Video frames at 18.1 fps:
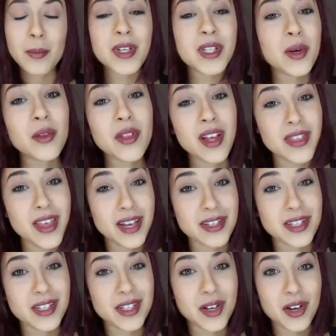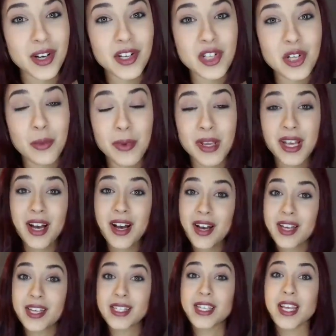But don't let that discourage you,
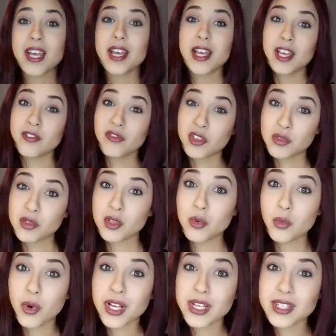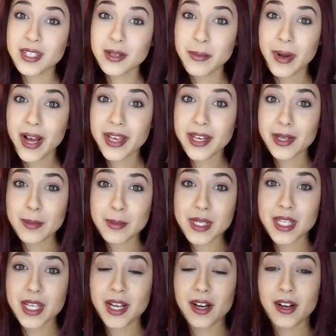because if you do want some
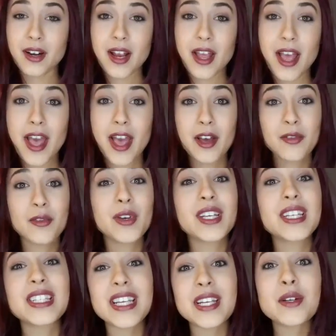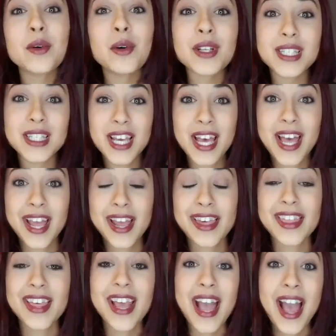items there, every single
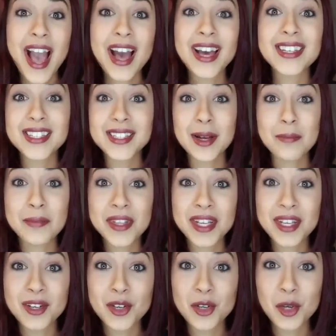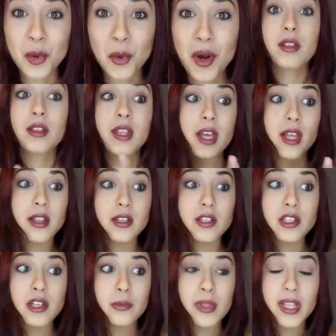day they add something new. They
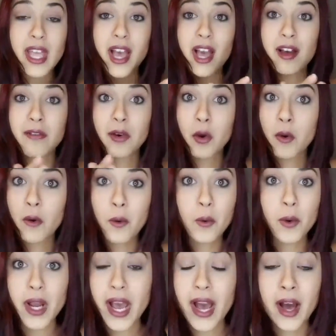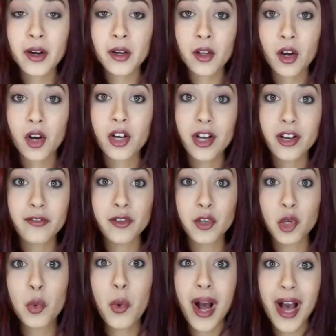legitimately have a whole catalog of
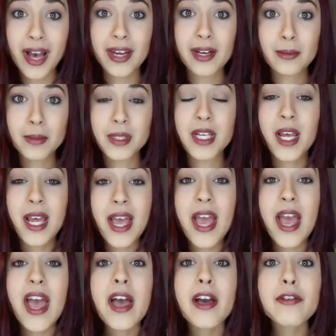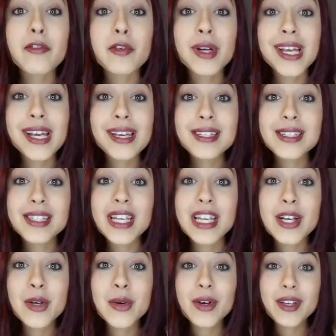new items every
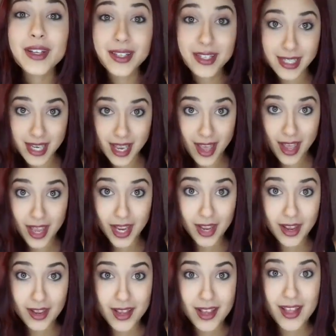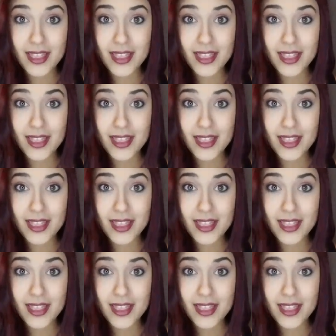single day.